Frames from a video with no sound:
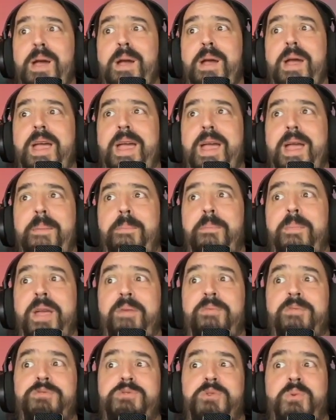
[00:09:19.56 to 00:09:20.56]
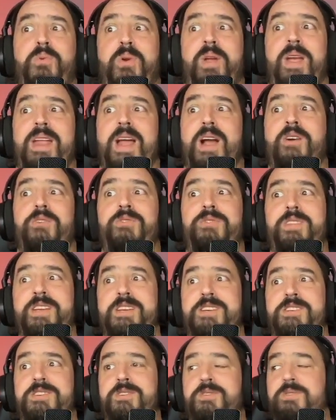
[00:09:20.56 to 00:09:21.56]
be able to create a
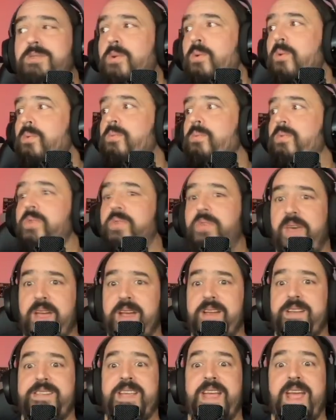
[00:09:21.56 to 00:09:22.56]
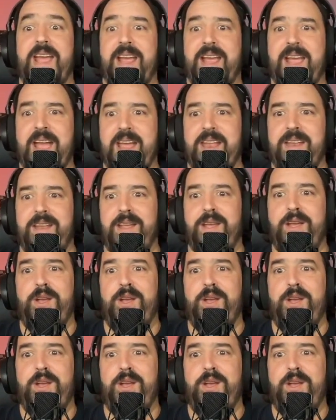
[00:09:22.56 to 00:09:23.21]
condition thanks again